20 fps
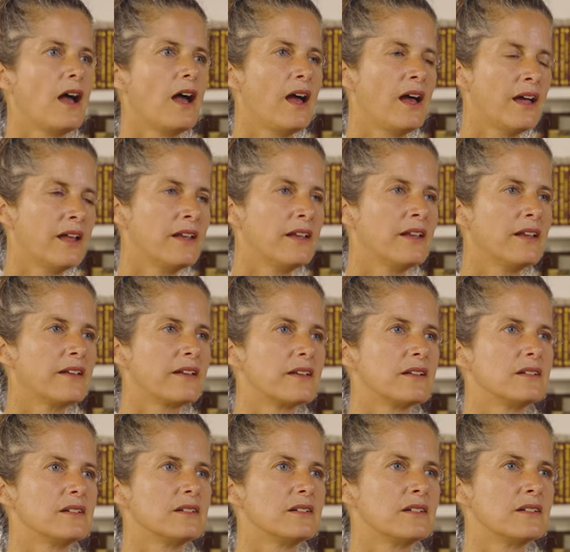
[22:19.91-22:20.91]
And
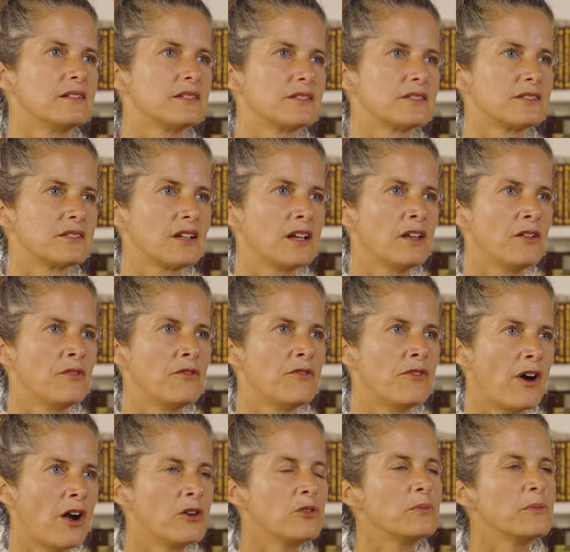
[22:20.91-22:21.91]
this
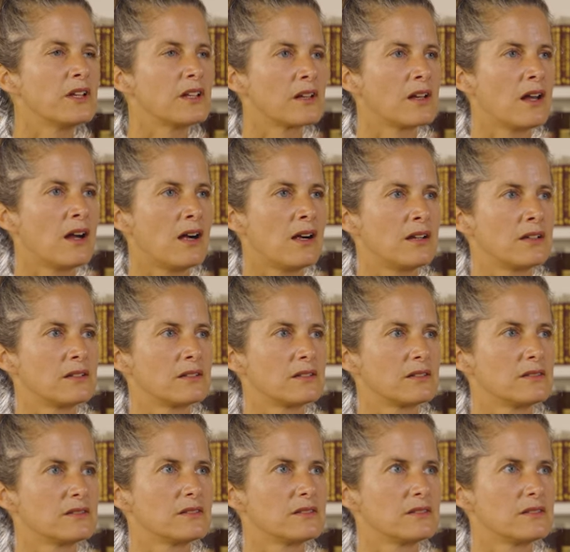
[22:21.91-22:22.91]
environmental art
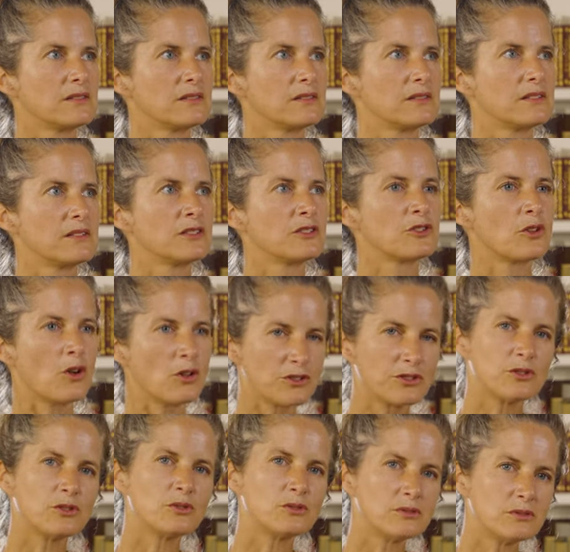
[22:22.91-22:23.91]
is
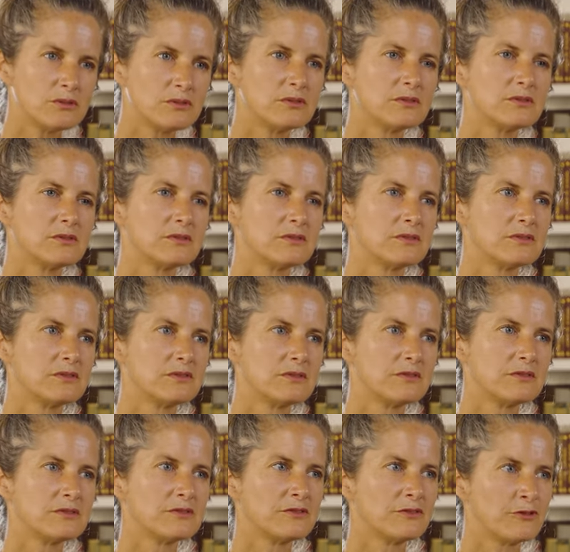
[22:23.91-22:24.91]
also
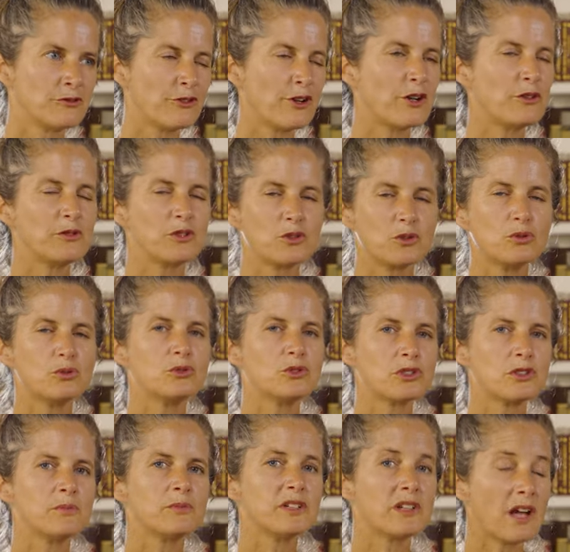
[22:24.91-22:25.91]
very
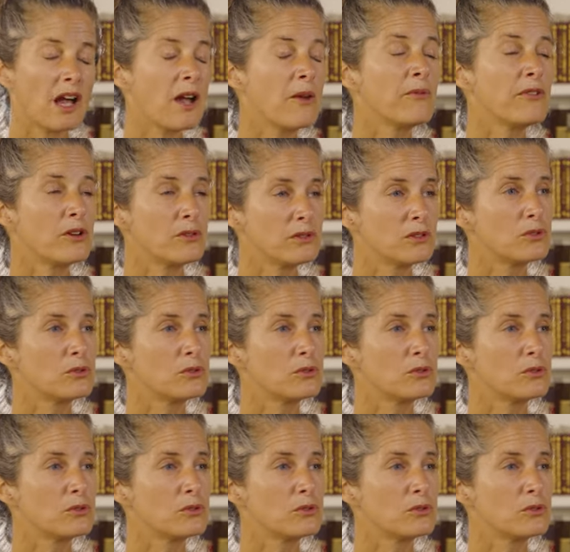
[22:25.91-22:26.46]
crucial, became very